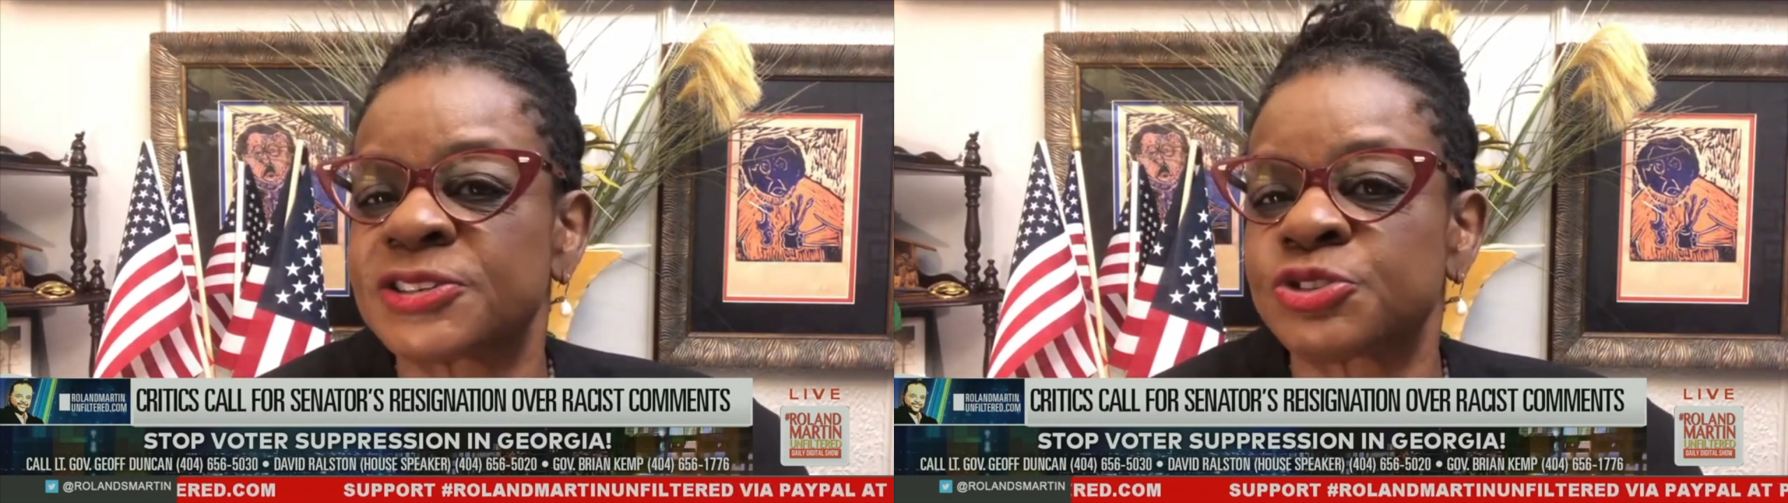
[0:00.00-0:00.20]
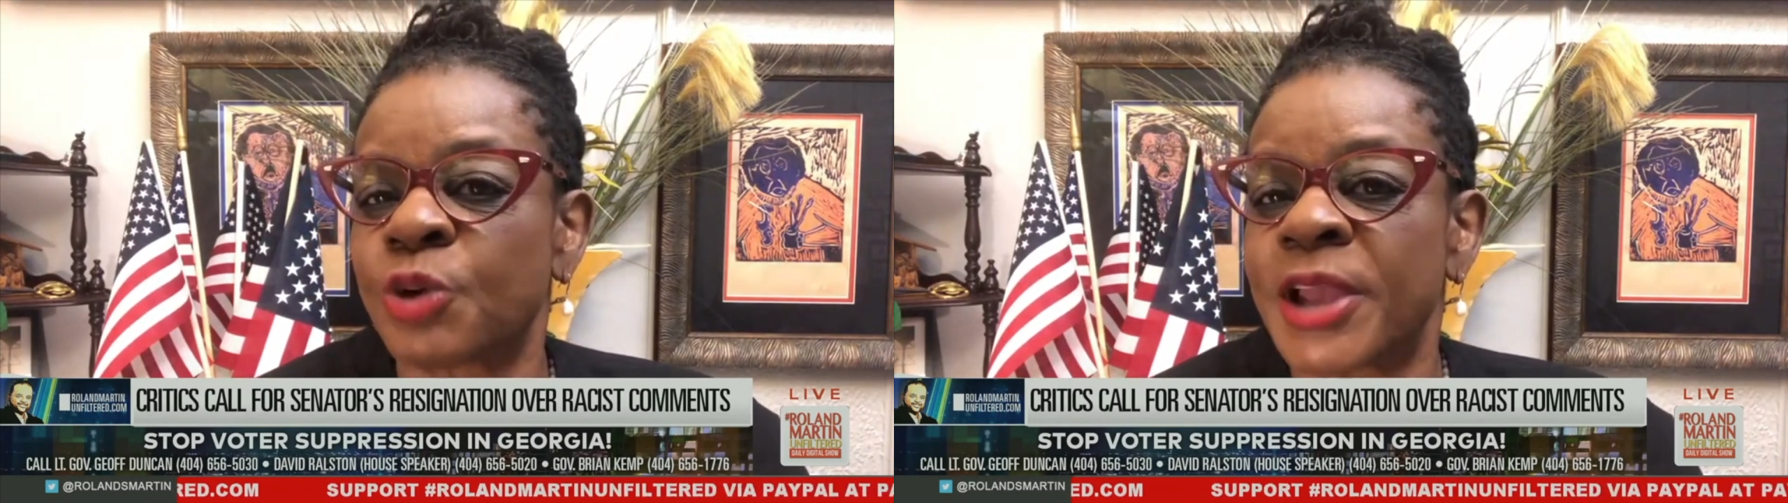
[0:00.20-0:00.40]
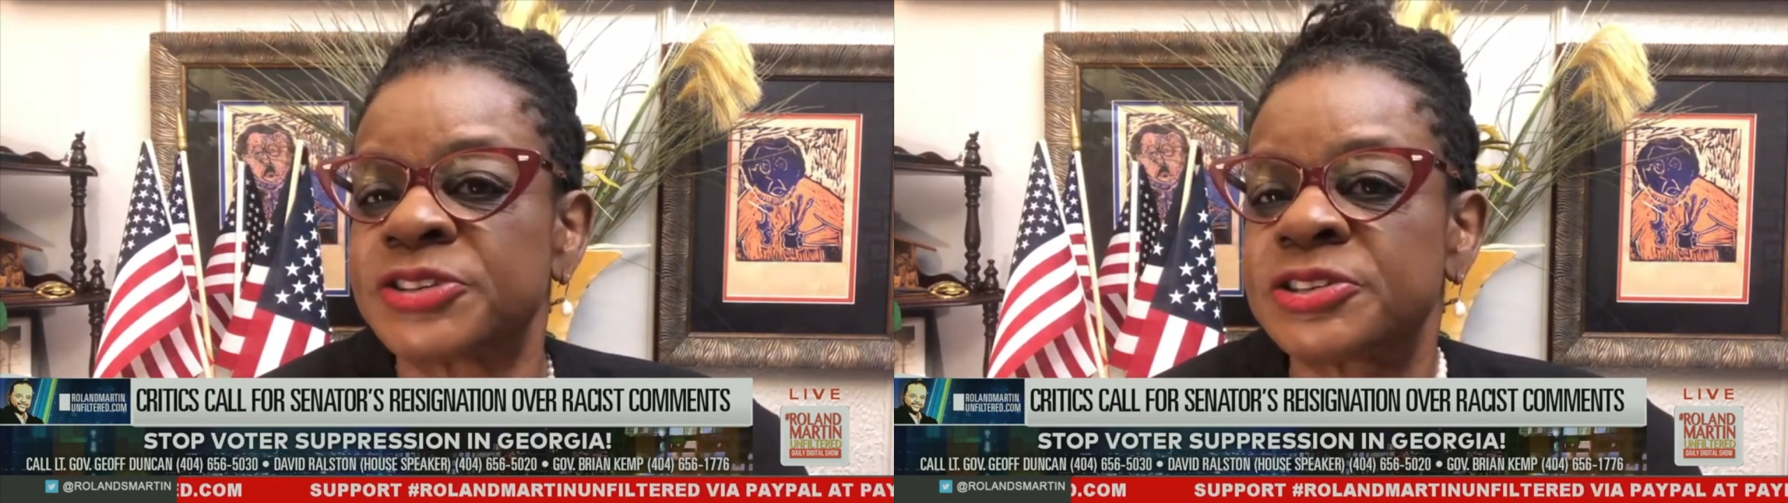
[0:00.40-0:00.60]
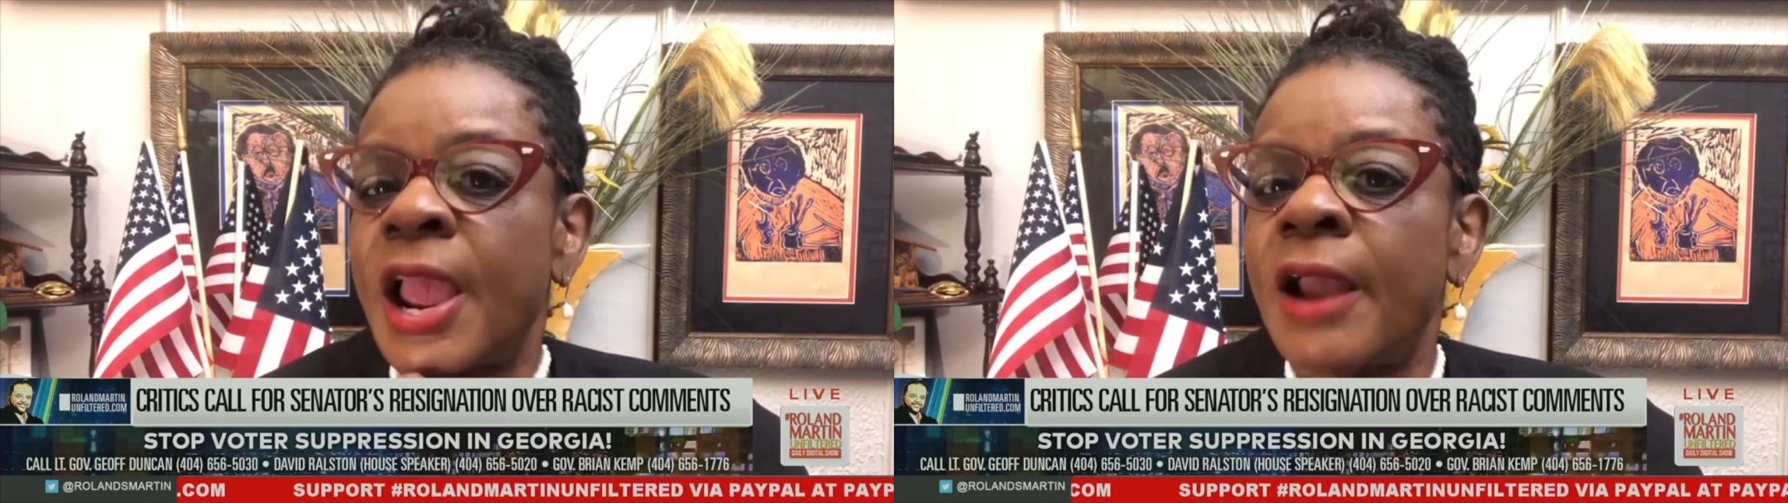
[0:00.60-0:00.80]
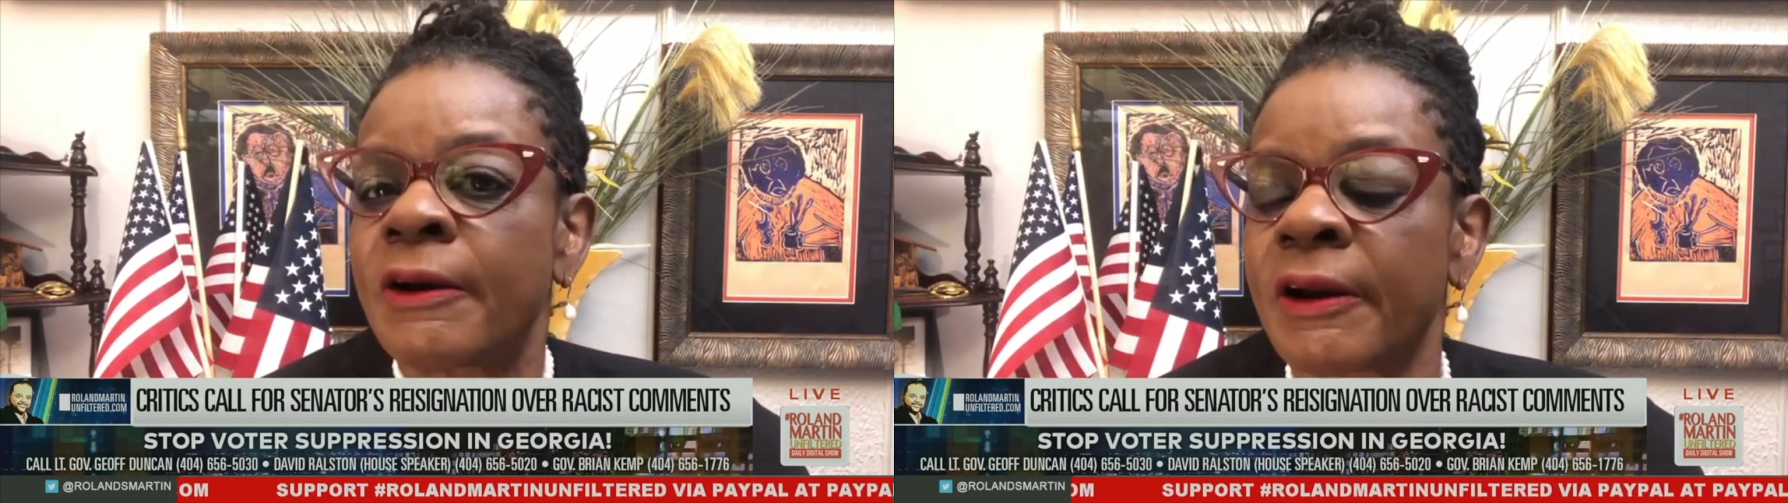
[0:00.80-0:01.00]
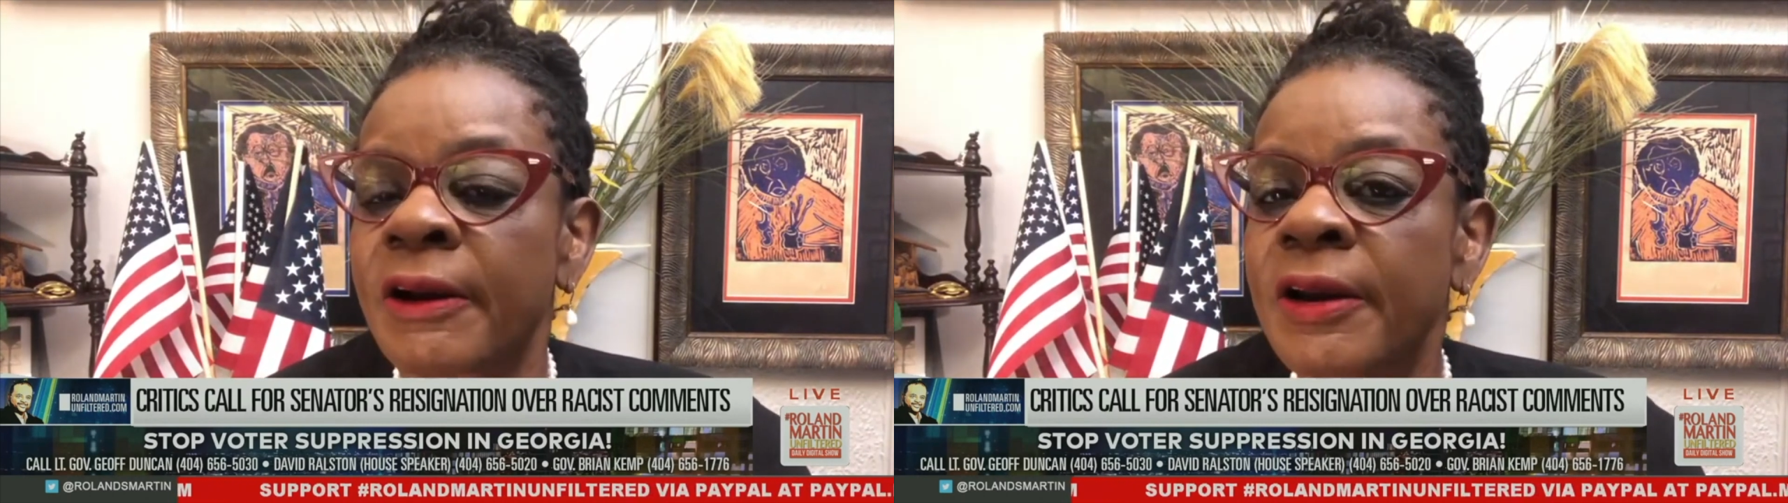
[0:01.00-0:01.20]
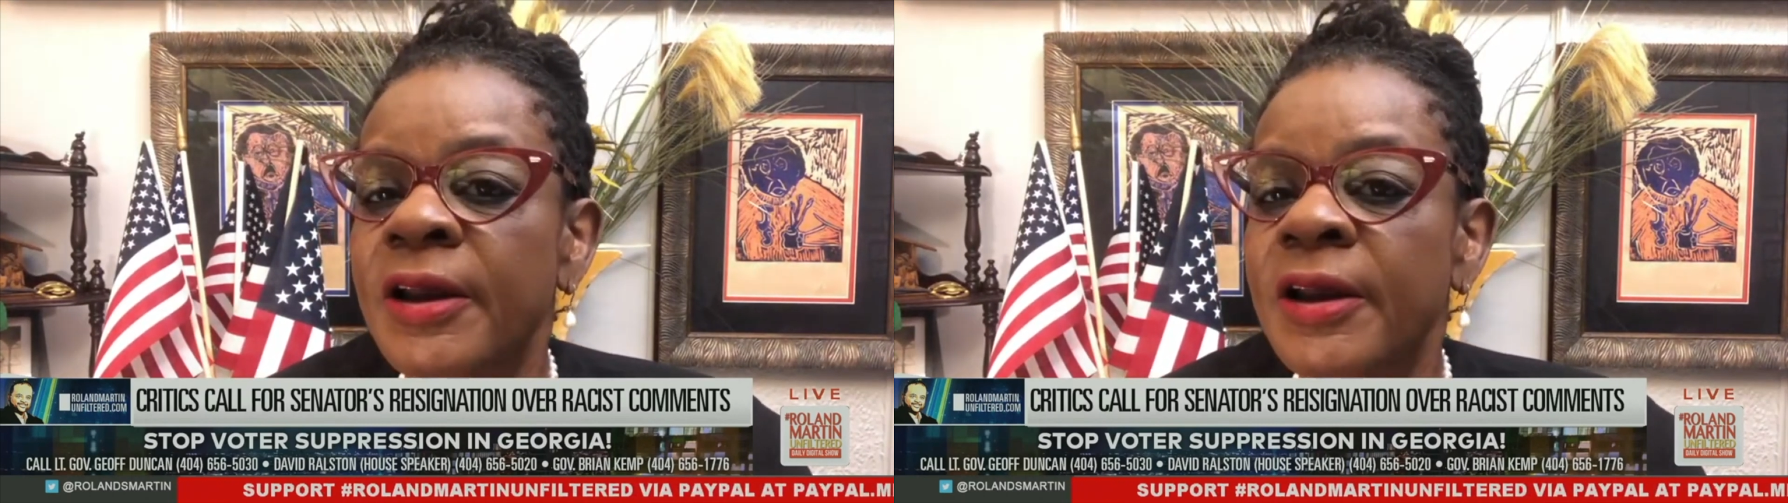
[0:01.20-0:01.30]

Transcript: strikes terror